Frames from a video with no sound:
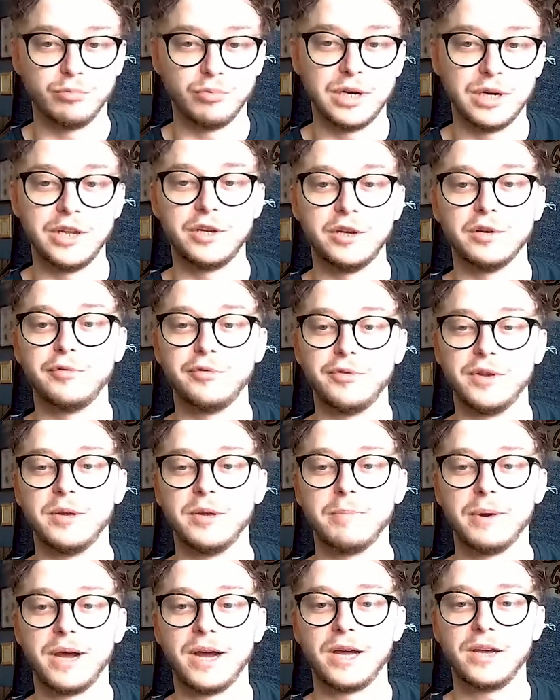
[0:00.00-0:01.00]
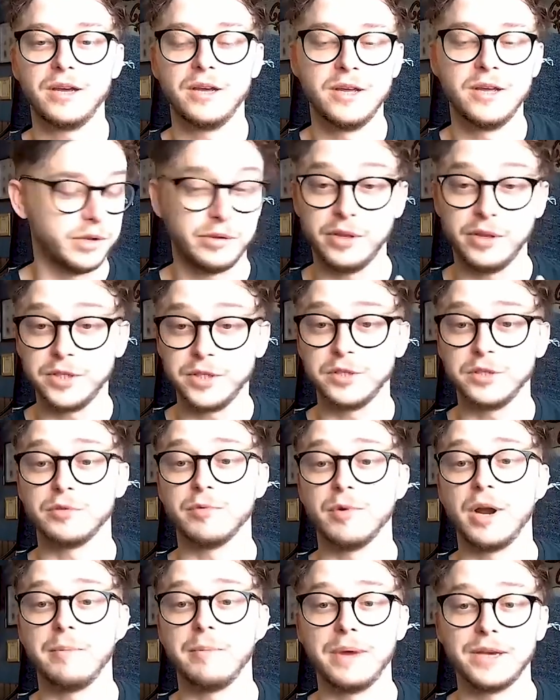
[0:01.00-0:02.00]
Really good feedback. Is this the
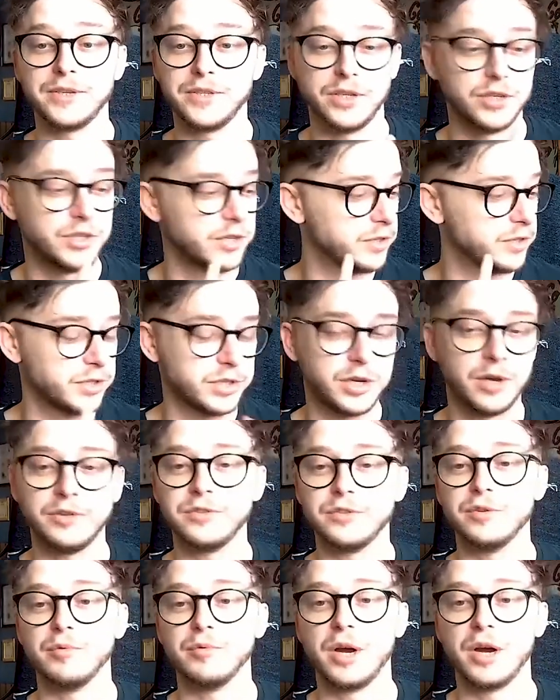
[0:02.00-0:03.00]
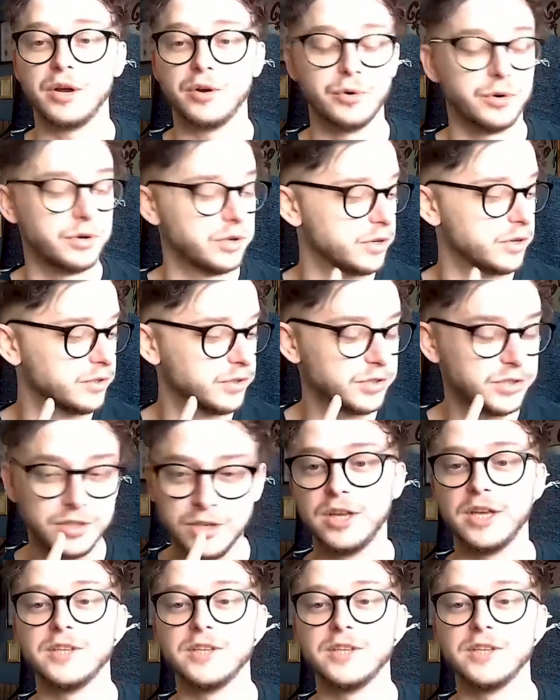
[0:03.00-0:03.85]
right message? Is it going to the right audience?